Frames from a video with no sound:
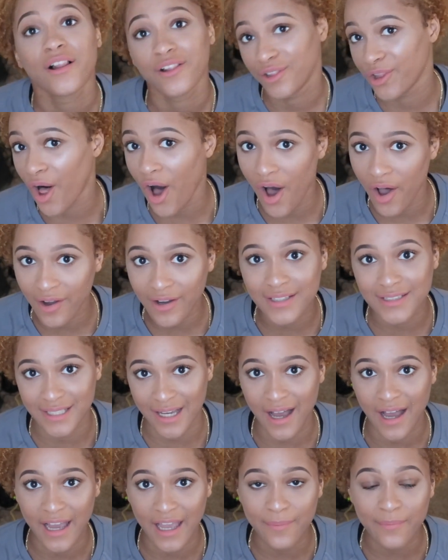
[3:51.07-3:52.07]
long
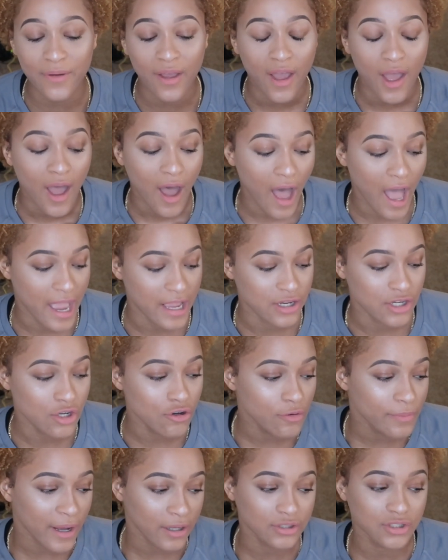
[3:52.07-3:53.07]
time. I
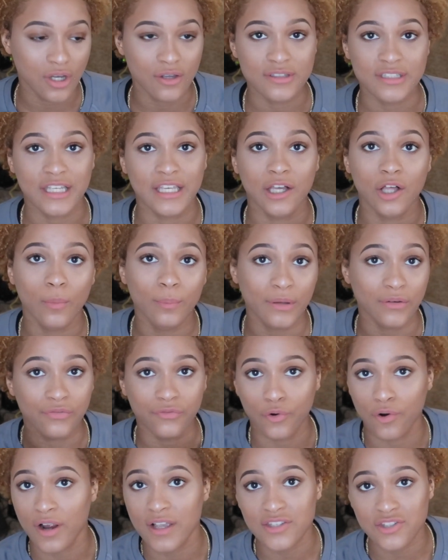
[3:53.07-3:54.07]
knew about Dolls Kill
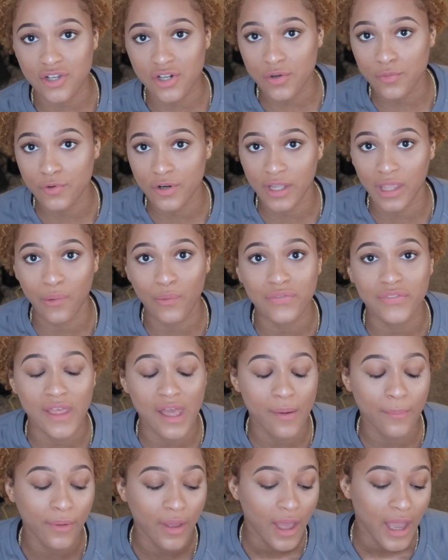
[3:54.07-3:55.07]
before I started working with
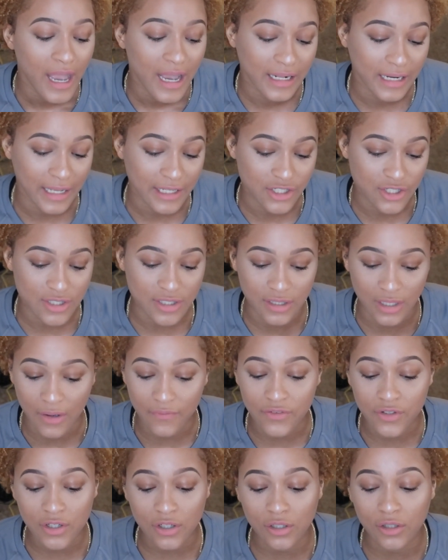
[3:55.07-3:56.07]
them, and I just
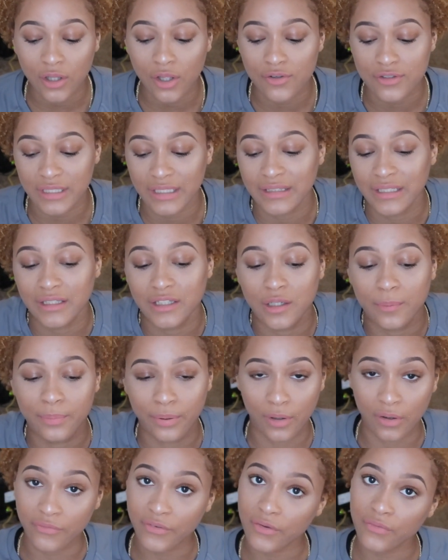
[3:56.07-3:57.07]
love their clothes. I think they're
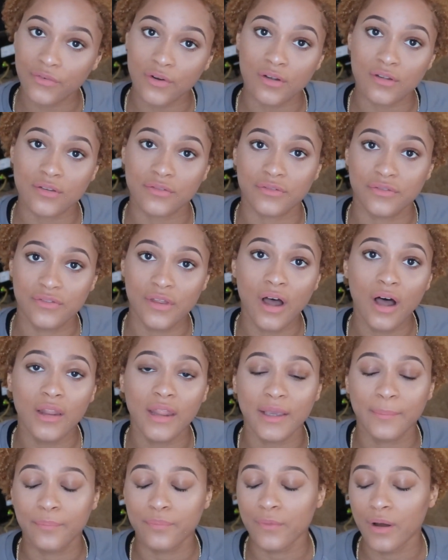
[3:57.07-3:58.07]
perfect for
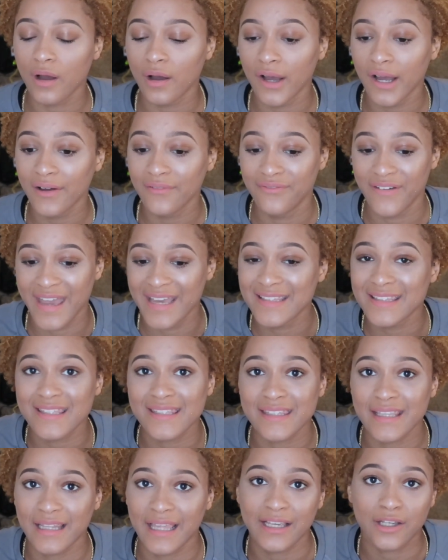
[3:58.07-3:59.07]

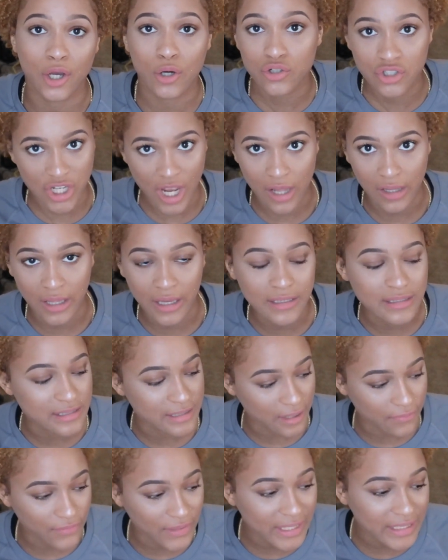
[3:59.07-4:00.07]
events like Coachella and
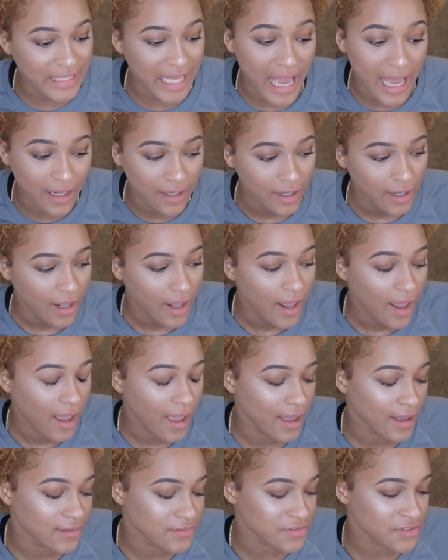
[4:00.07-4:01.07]
stuff like that.
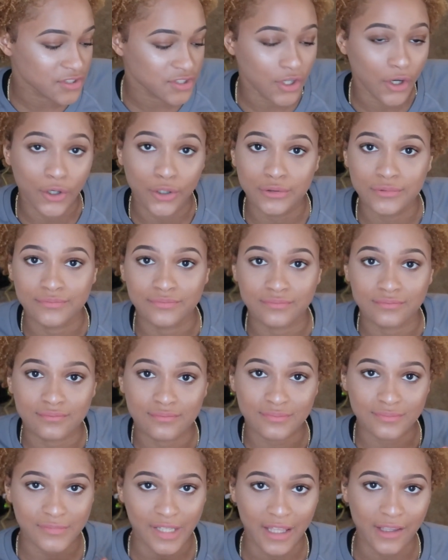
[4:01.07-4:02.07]
And so
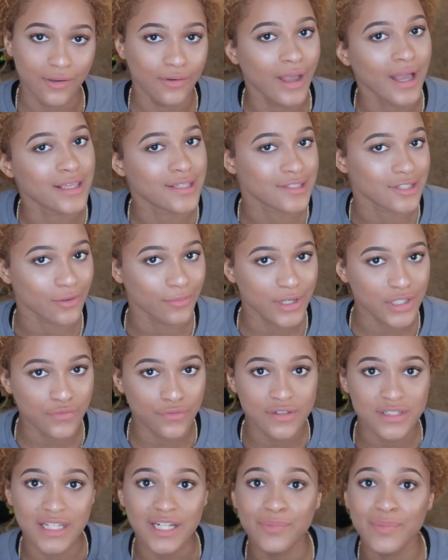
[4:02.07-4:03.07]
thank you guys so much
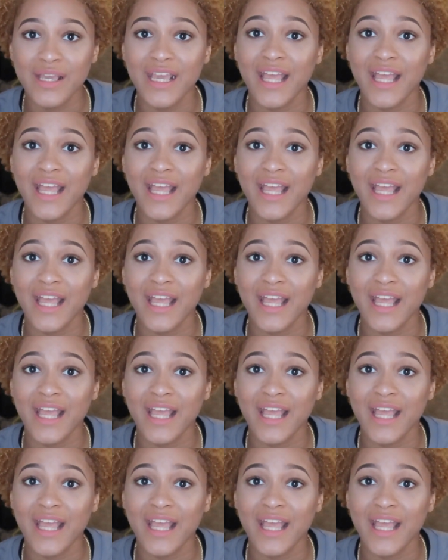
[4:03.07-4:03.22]
for sending